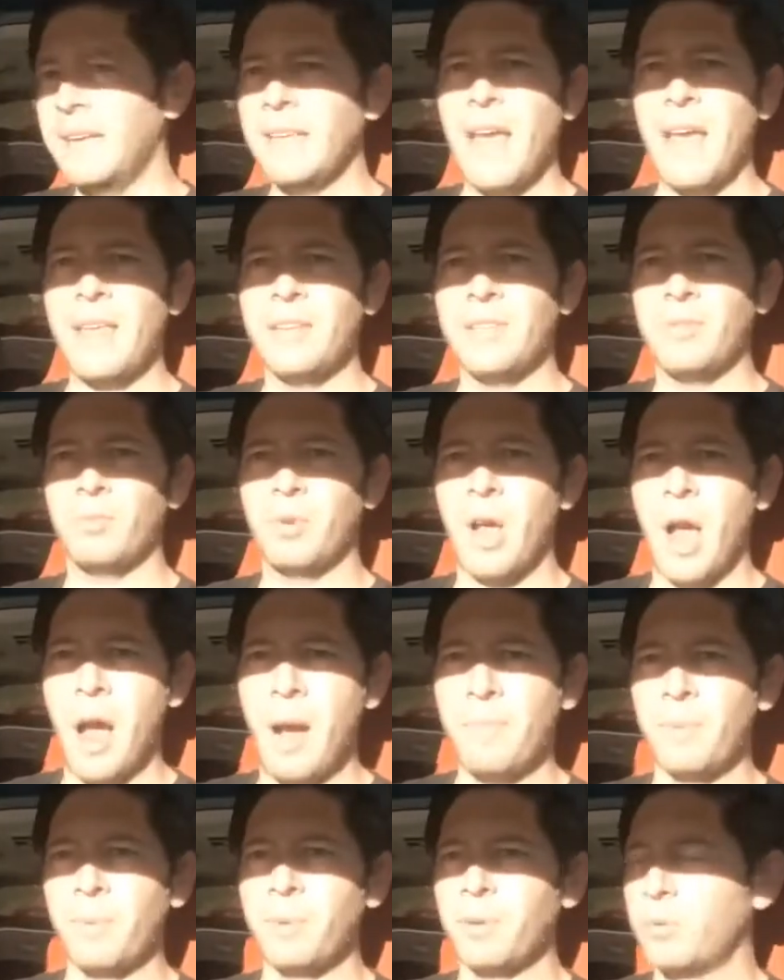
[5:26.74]
that's
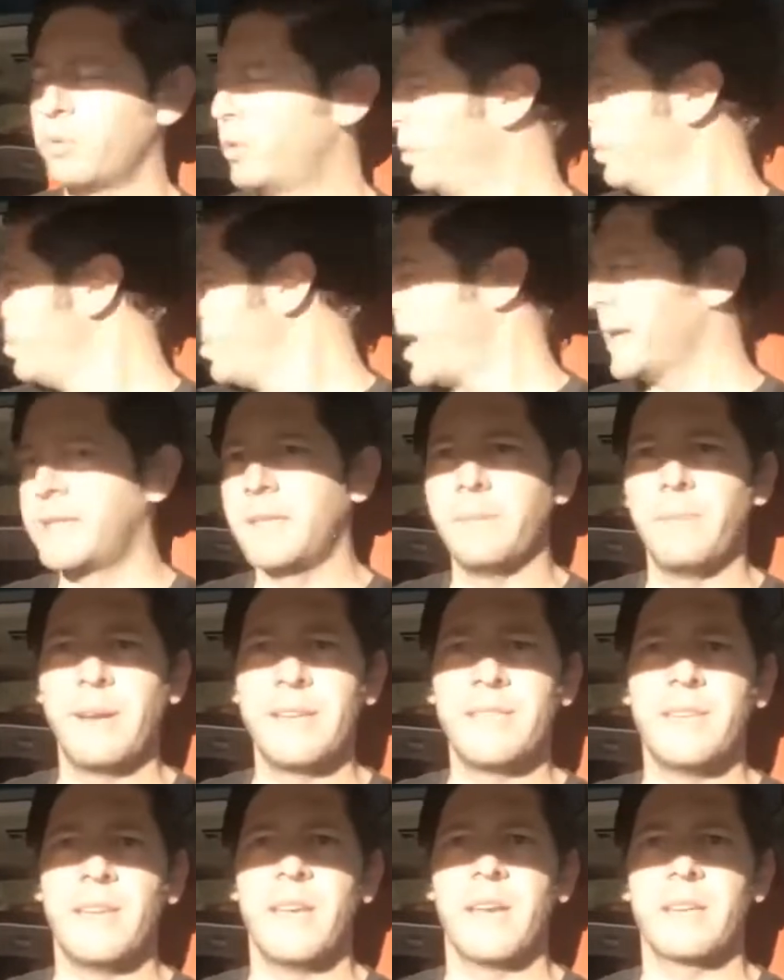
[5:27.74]
comparable room-wise to my
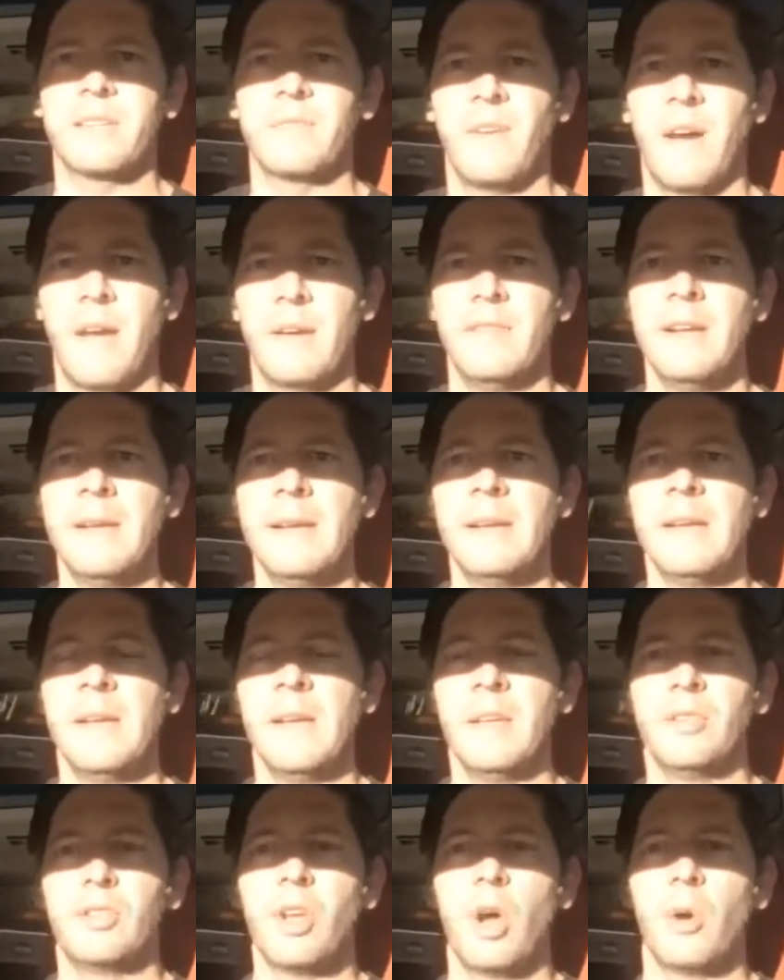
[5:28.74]
CX-5.
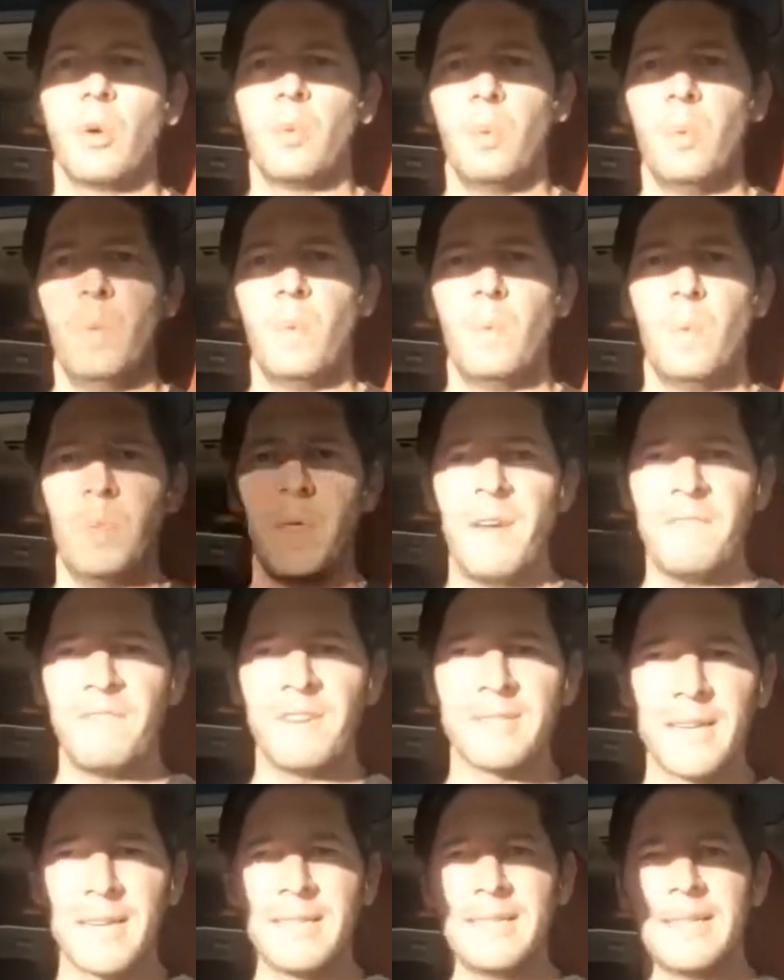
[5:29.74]
So that
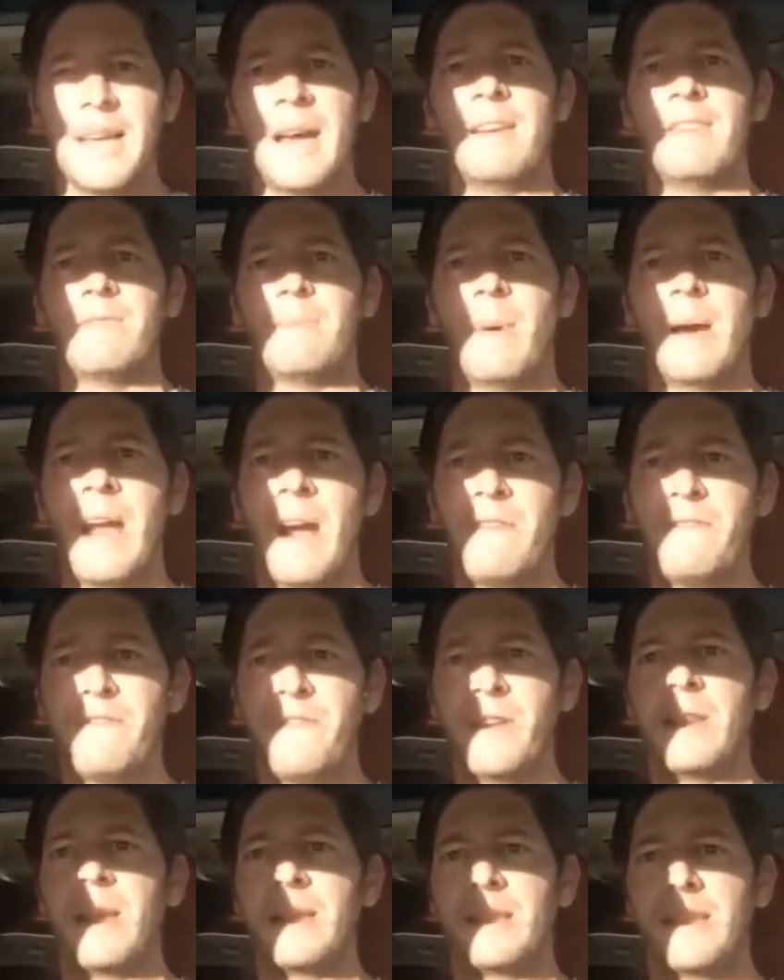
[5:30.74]
feels like a ton of money. I
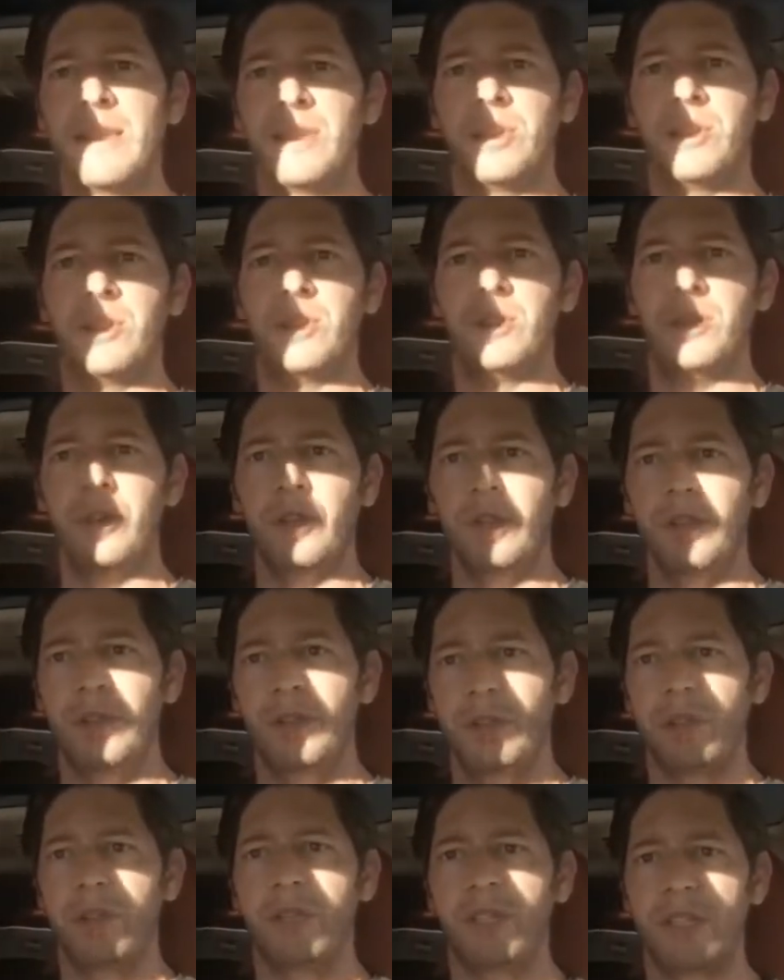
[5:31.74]
feel like this
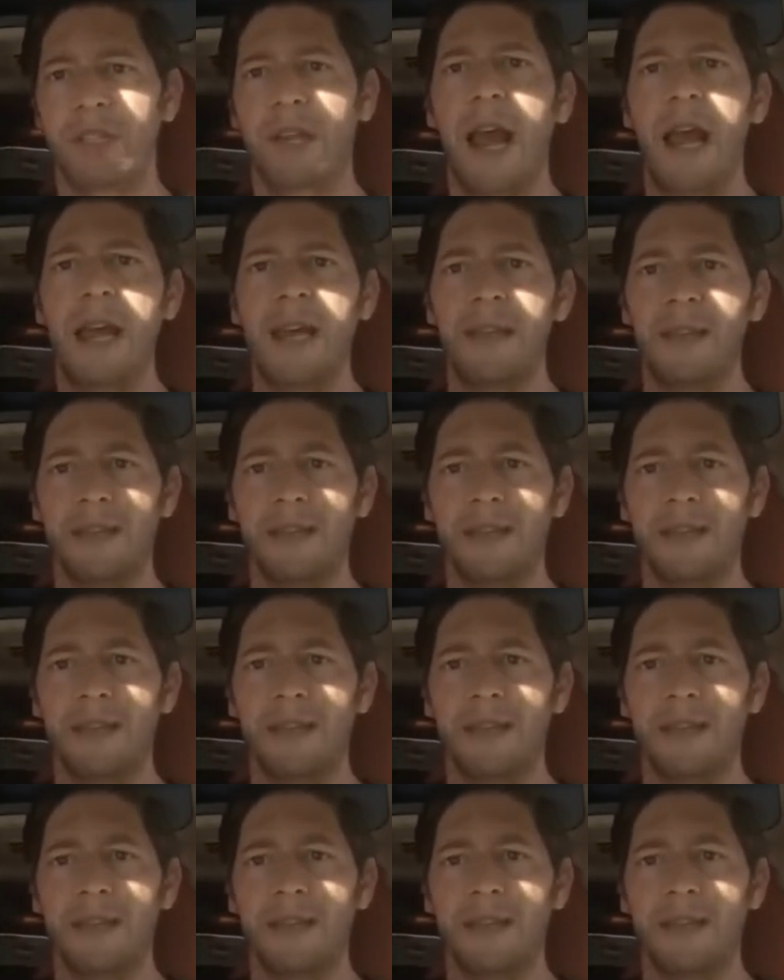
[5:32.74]
should stay in the